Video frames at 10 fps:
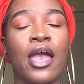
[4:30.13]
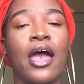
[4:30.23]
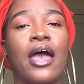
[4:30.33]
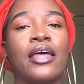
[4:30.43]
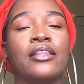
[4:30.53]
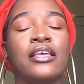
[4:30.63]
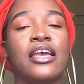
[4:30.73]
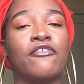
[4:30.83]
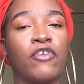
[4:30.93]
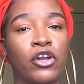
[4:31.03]
and the
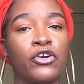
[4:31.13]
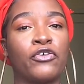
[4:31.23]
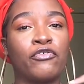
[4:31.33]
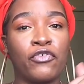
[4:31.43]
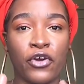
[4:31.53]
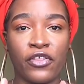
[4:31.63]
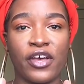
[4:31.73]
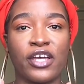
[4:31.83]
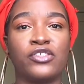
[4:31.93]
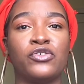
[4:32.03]
hair follicle
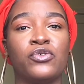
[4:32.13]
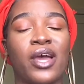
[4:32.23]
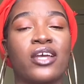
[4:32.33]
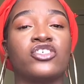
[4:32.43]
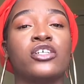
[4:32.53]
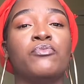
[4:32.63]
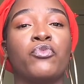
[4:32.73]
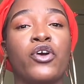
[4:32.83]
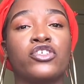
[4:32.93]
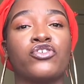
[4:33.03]
further to actually
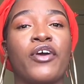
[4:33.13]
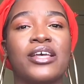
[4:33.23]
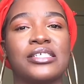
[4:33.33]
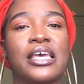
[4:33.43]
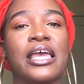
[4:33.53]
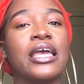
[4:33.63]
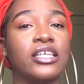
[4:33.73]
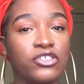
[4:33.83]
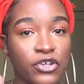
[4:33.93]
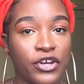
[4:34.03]
moisturize the hair
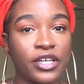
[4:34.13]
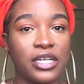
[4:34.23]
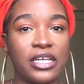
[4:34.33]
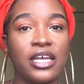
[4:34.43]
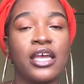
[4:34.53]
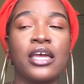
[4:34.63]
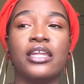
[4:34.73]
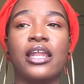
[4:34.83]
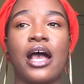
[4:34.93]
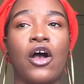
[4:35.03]
internally.
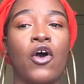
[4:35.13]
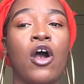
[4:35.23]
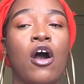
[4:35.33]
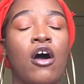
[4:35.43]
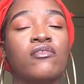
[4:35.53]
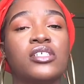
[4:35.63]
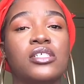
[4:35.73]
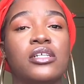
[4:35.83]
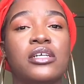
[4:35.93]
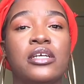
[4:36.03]
Now,
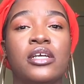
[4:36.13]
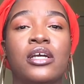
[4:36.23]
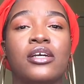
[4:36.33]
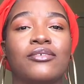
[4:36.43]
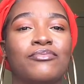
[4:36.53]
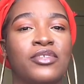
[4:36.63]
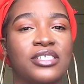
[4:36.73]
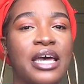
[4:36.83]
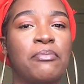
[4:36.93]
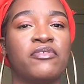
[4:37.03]
obviously, the
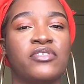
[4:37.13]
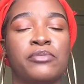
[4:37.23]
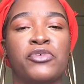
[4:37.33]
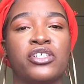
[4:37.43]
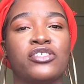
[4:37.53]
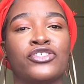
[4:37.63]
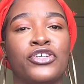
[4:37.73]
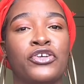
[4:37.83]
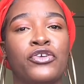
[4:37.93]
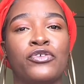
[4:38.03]
type of deep conditioner you
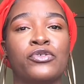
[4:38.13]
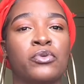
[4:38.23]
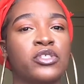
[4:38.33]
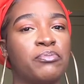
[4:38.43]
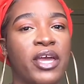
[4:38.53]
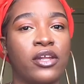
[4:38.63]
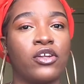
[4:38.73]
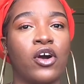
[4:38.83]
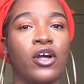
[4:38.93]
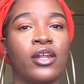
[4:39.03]
use will depend
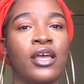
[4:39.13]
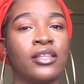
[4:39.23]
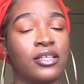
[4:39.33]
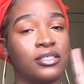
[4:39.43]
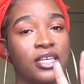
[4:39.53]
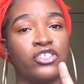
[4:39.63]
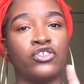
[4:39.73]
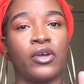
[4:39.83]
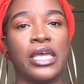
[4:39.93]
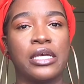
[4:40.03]
on the state
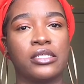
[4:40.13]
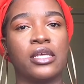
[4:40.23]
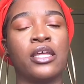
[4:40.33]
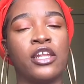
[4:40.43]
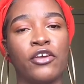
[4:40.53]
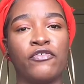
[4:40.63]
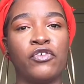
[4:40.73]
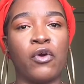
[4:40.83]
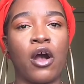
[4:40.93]
your hair is in. If you are